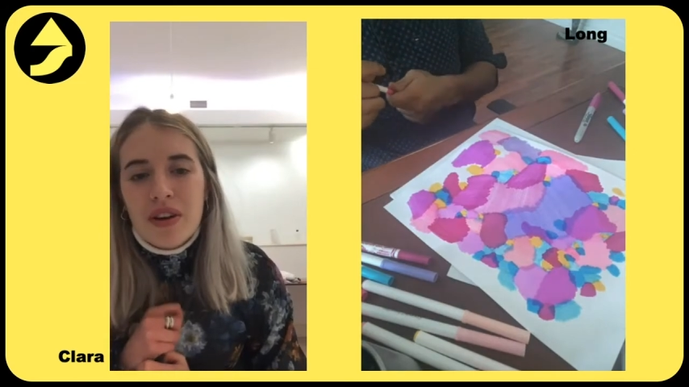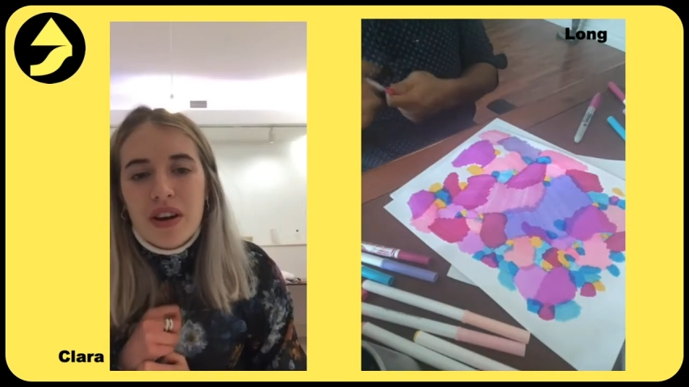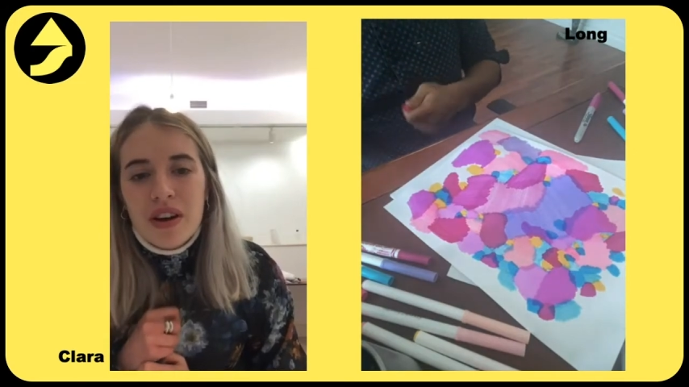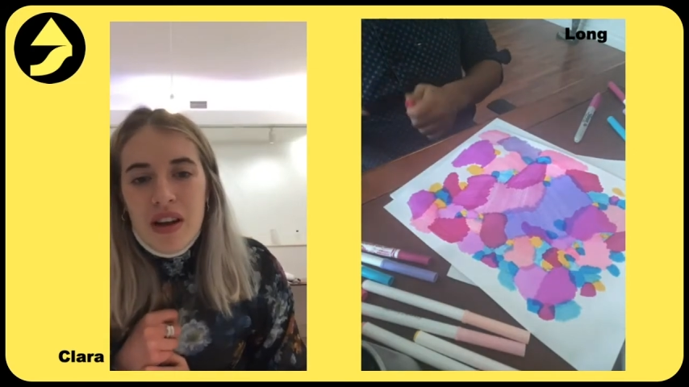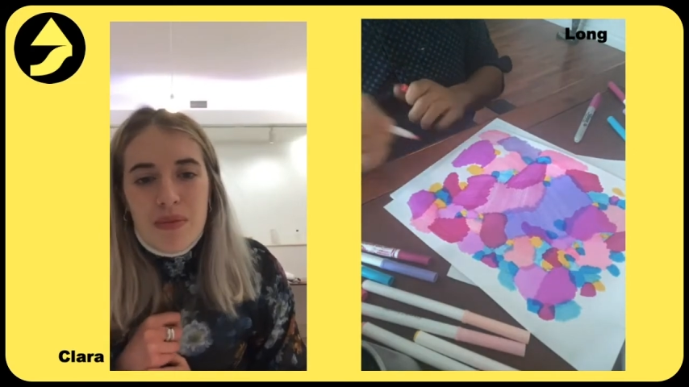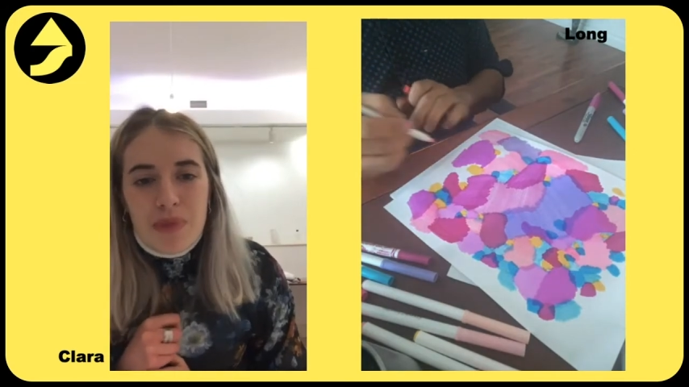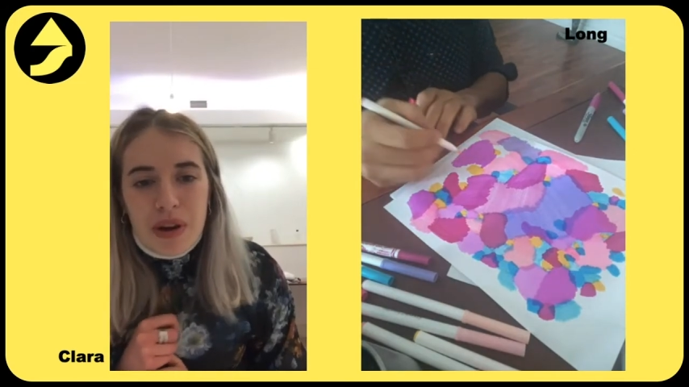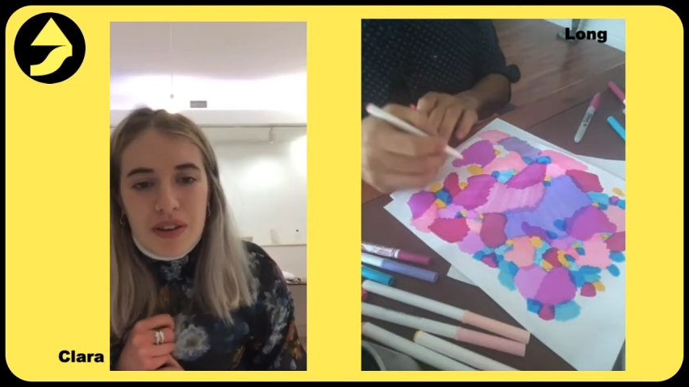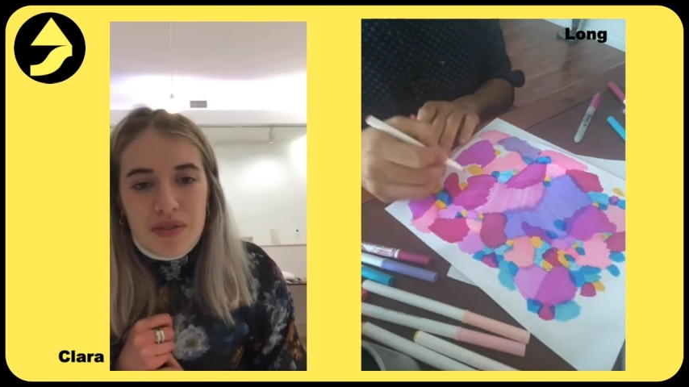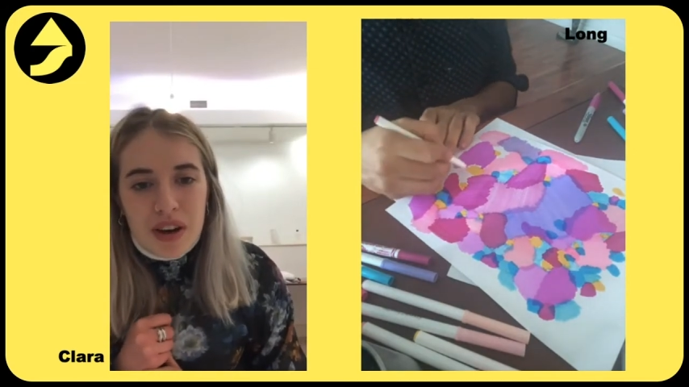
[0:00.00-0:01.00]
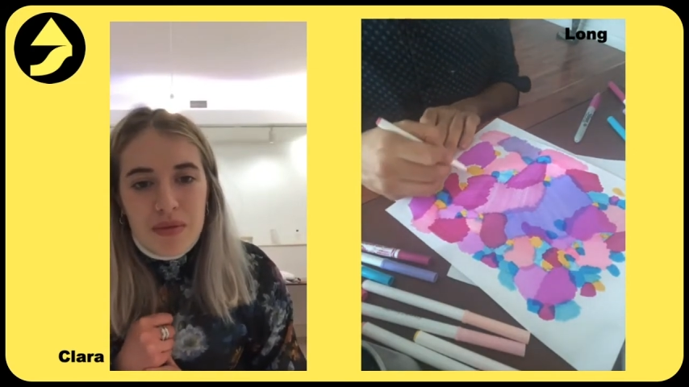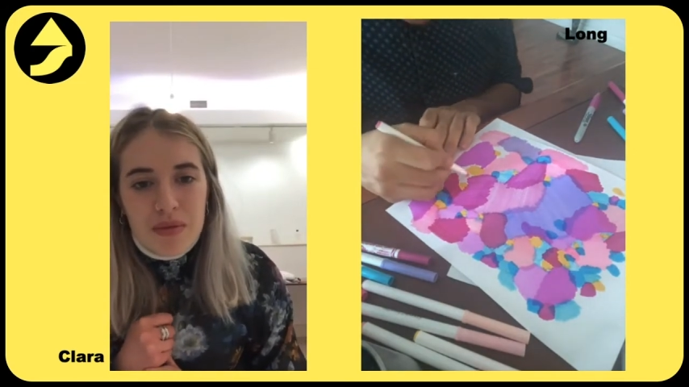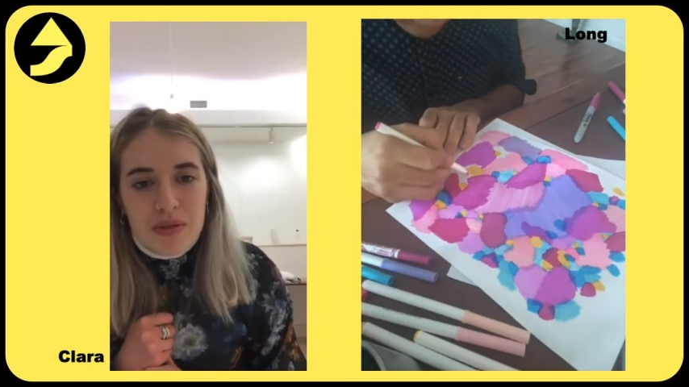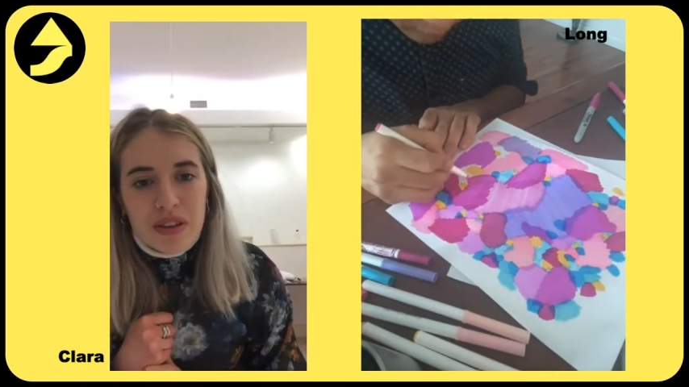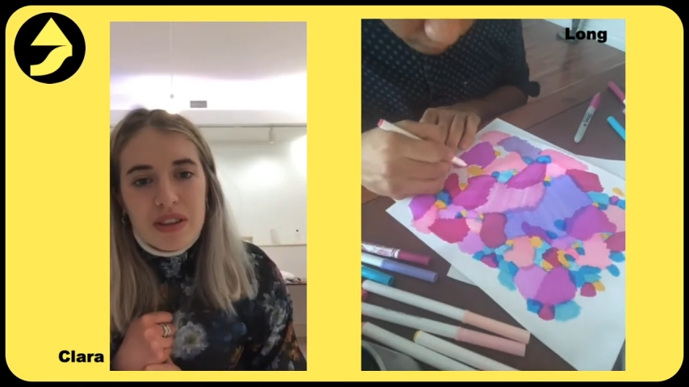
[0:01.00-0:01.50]
for a period of
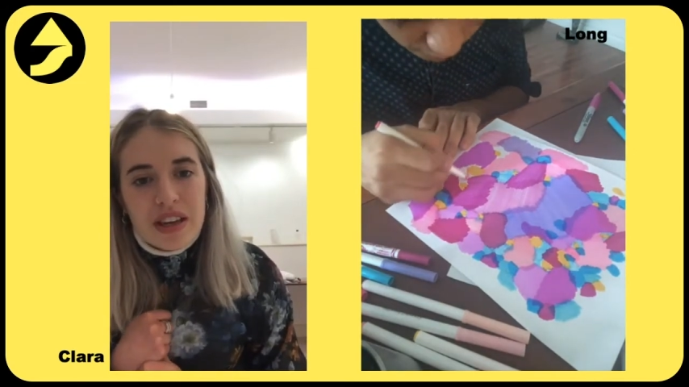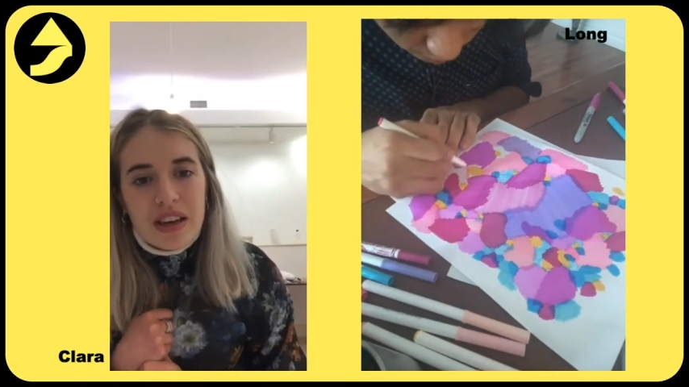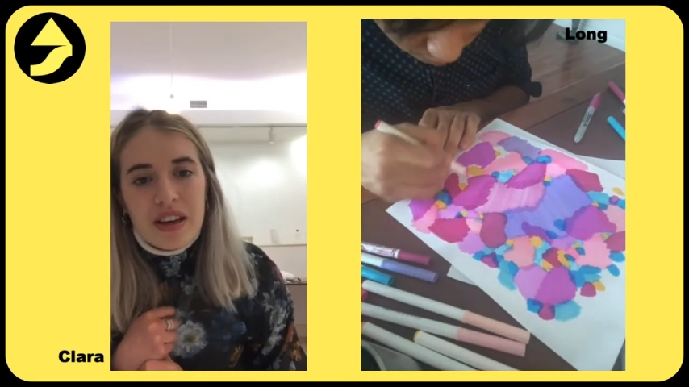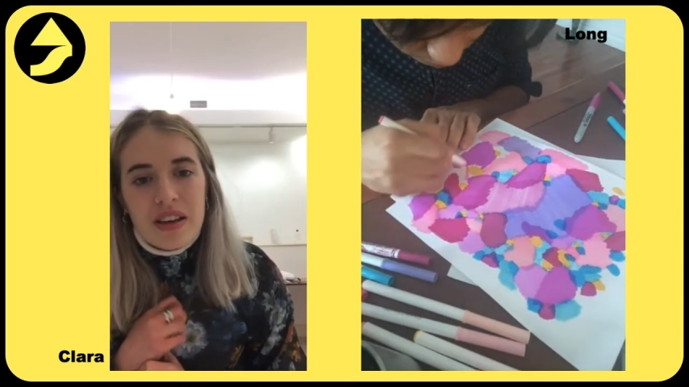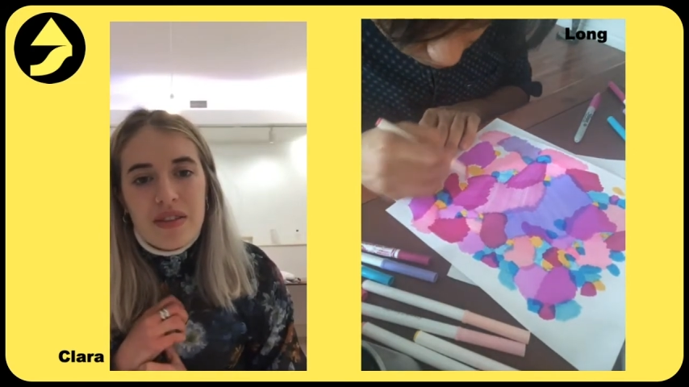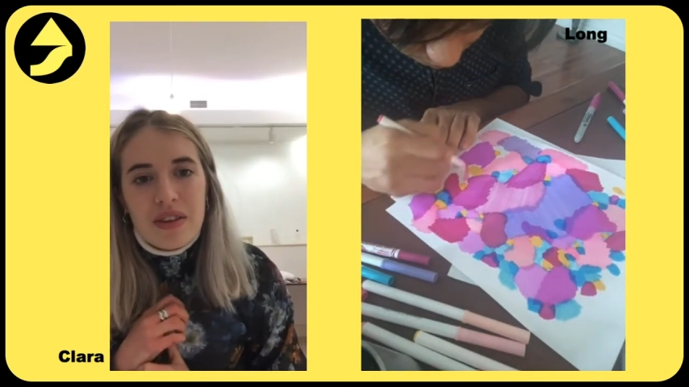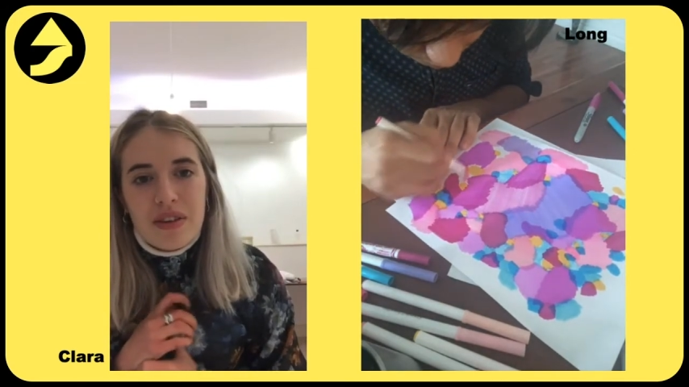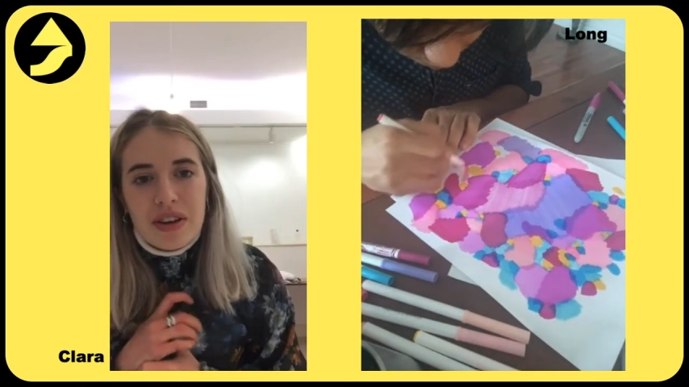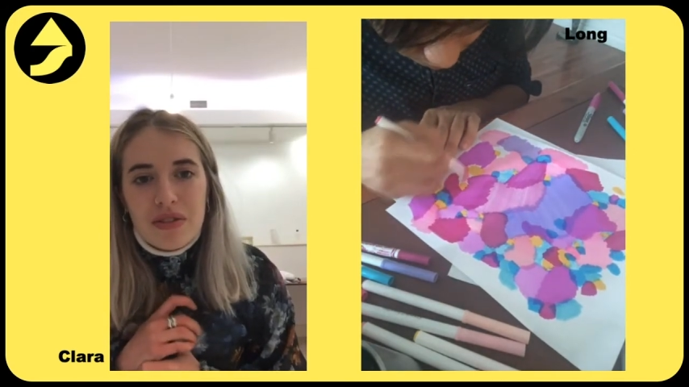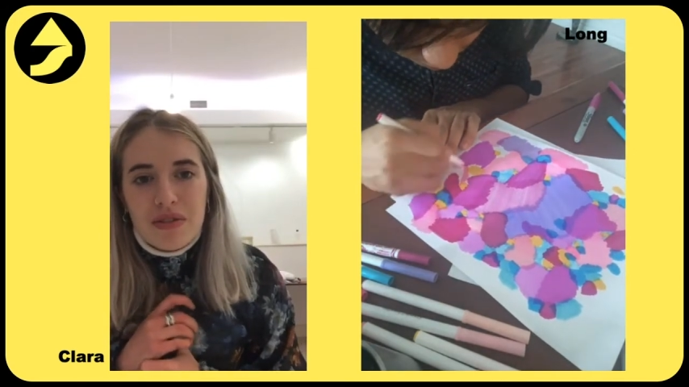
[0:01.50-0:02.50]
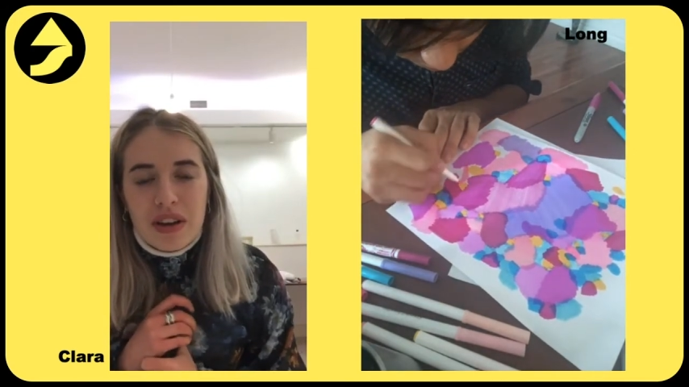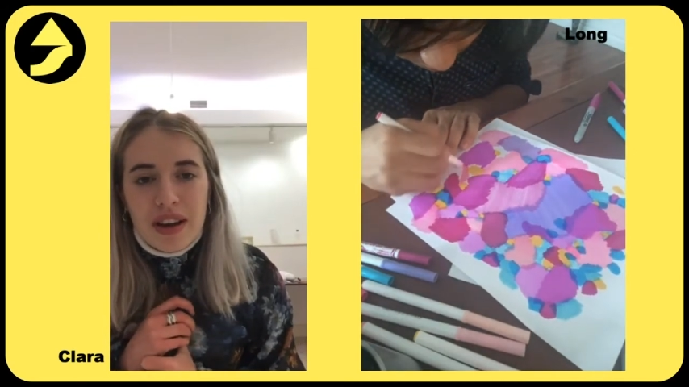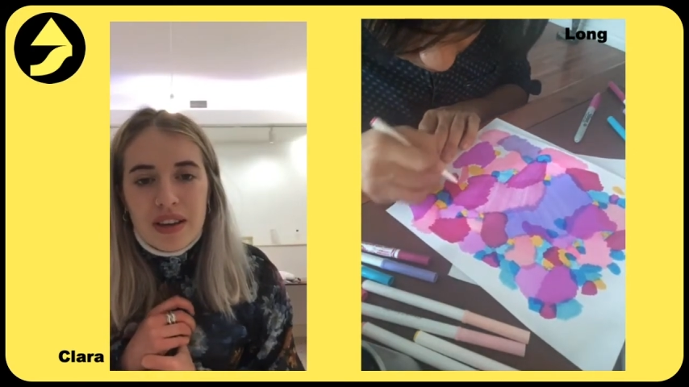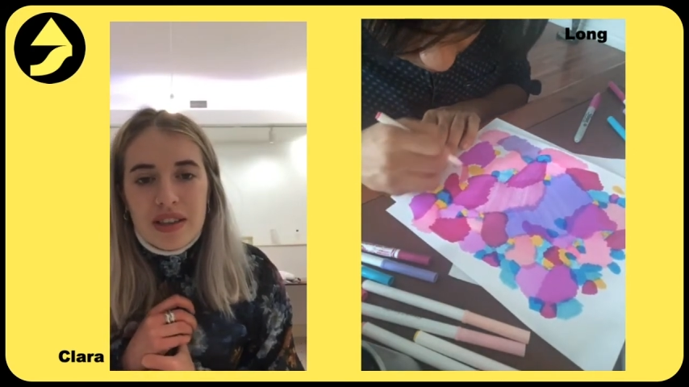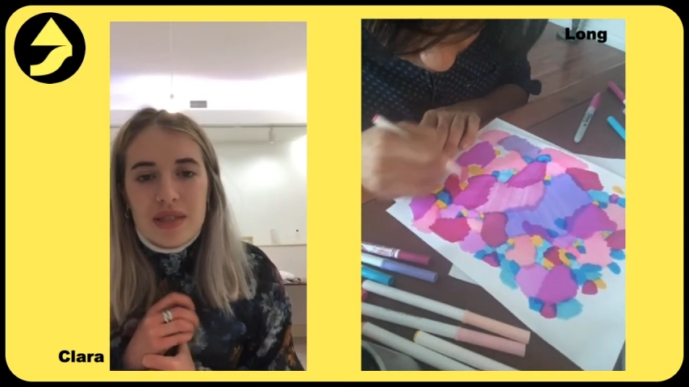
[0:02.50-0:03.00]
time during the day even if I don't feel
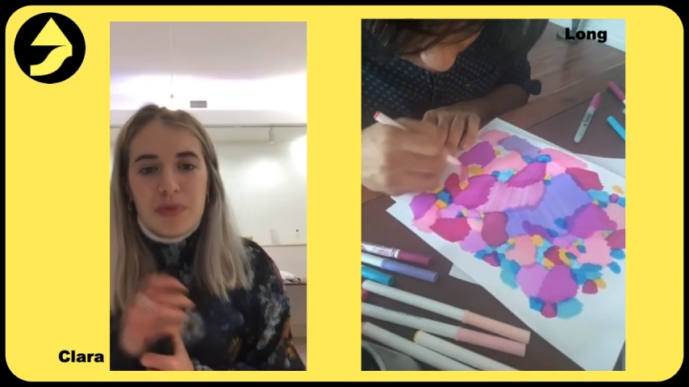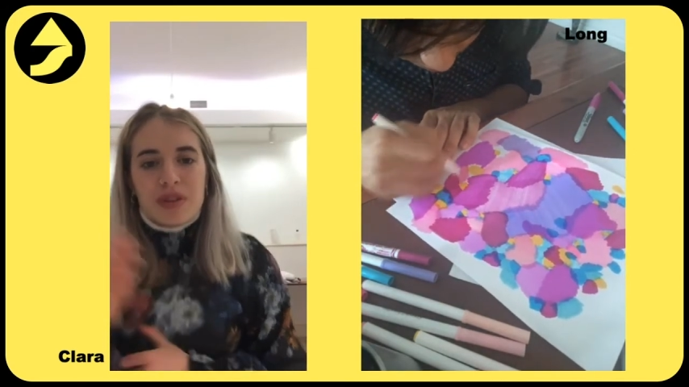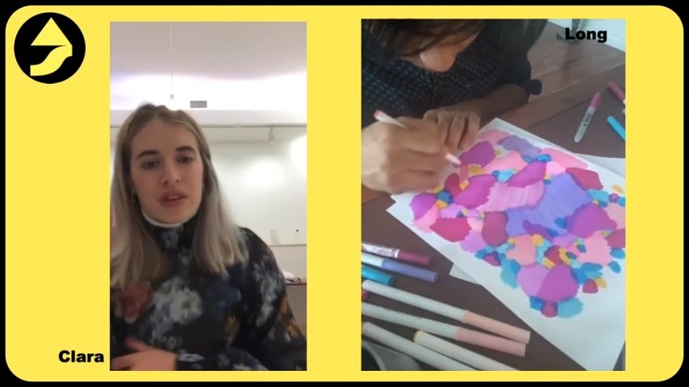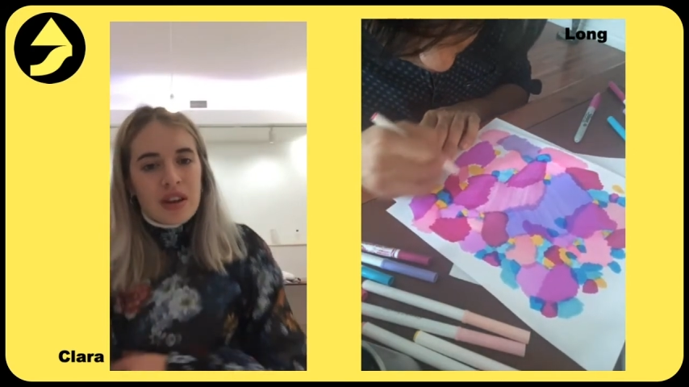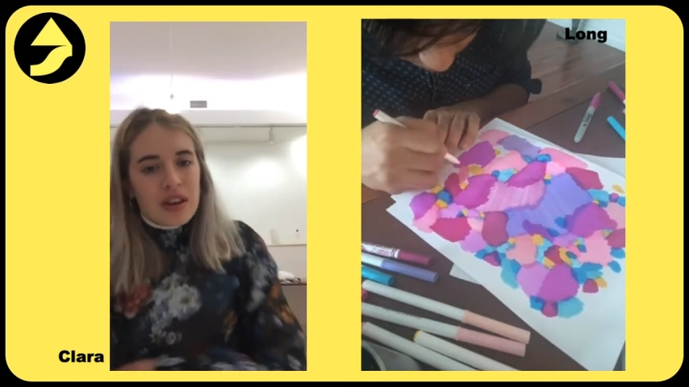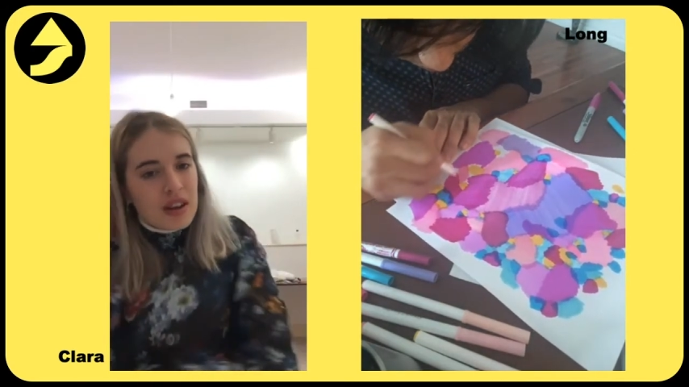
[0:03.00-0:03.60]
like it but